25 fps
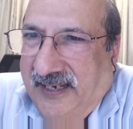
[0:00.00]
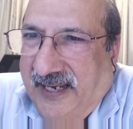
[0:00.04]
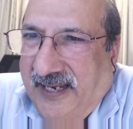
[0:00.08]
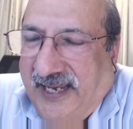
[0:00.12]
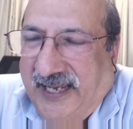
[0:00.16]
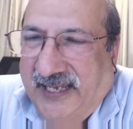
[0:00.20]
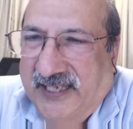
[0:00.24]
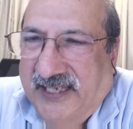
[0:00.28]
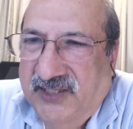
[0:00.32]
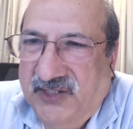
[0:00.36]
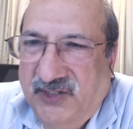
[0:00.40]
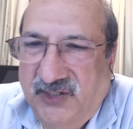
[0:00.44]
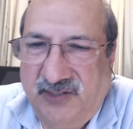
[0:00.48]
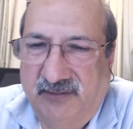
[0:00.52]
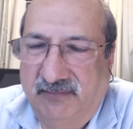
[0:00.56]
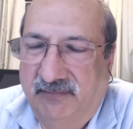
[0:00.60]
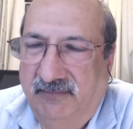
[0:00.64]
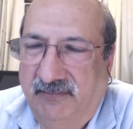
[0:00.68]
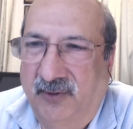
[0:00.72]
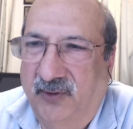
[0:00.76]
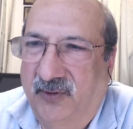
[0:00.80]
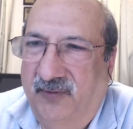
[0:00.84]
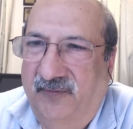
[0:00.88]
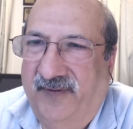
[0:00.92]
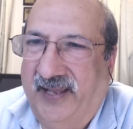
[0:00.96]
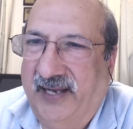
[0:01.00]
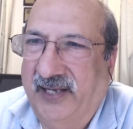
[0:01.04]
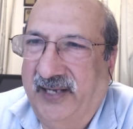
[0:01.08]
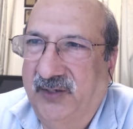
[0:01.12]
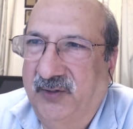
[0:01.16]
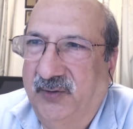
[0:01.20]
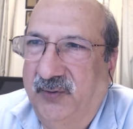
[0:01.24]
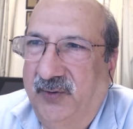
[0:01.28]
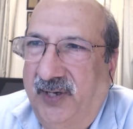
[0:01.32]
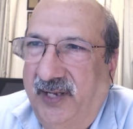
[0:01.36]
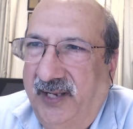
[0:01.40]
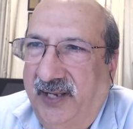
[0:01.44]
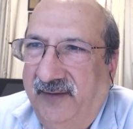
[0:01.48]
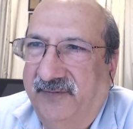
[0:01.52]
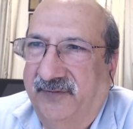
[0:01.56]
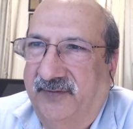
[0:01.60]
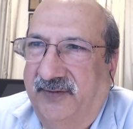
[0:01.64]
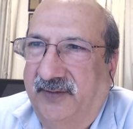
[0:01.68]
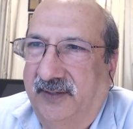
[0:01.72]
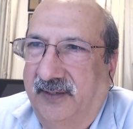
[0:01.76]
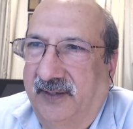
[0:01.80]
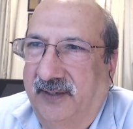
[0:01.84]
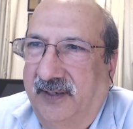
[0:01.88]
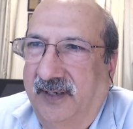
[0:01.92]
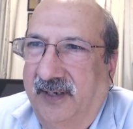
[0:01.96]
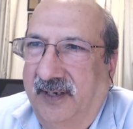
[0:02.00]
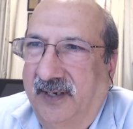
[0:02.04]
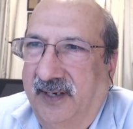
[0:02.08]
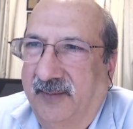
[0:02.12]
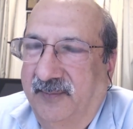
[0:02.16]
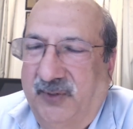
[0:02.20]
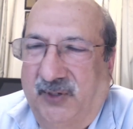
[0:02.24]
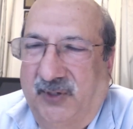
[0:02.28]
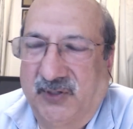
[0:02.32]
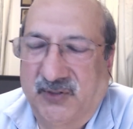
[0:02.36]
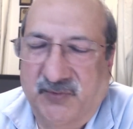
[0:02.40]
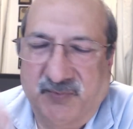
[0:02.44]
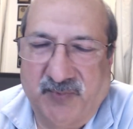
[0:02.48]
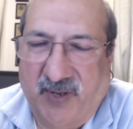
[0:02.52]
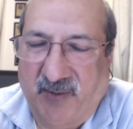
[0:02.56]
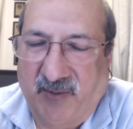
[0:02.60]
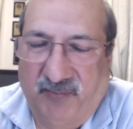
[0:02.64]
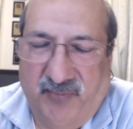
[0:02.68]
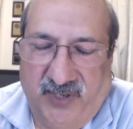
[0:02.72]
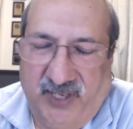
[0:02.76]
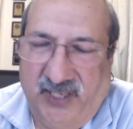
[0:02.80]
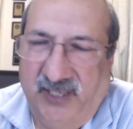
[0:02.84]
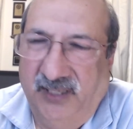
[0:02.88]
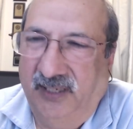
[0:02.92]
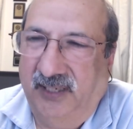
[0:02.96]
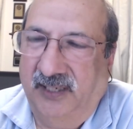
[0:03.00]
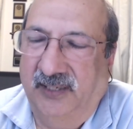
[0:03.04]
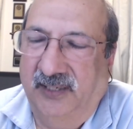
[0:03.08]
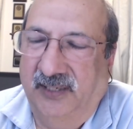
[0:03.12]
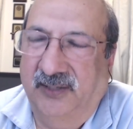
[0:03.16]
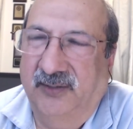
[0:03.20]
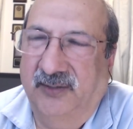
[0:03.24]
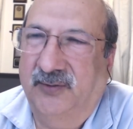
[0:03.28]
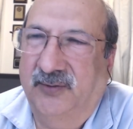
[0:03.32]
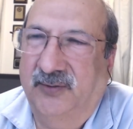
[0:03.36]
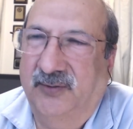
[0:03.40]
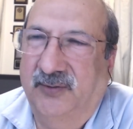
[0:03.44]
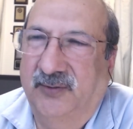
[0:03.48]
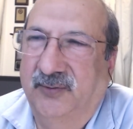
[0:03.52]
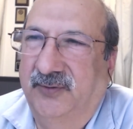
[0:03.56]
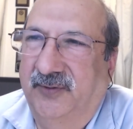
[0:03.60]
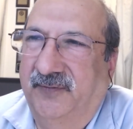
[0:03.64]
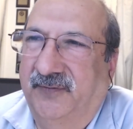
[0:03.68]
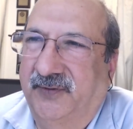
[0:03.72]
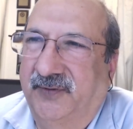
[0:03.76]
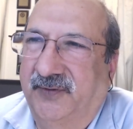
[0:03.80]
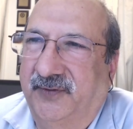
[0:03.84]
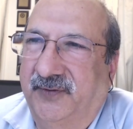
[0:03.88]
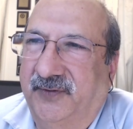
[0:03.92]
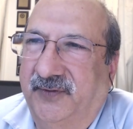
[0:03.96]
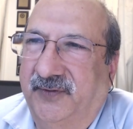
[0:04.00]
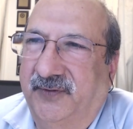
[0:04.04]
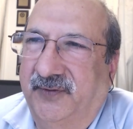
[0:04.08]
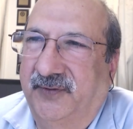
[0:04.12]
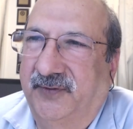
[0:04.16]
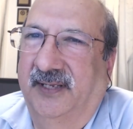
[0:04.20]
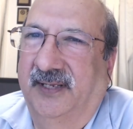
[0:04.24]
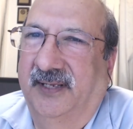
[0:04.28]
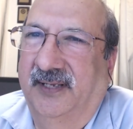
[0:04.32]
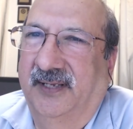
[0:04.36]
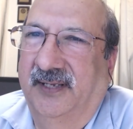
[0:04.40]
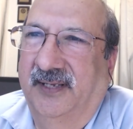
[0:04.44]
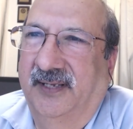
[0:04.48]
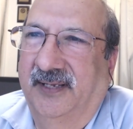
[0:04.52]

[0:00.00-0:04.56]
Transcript: has no value left because my brain can do the photography.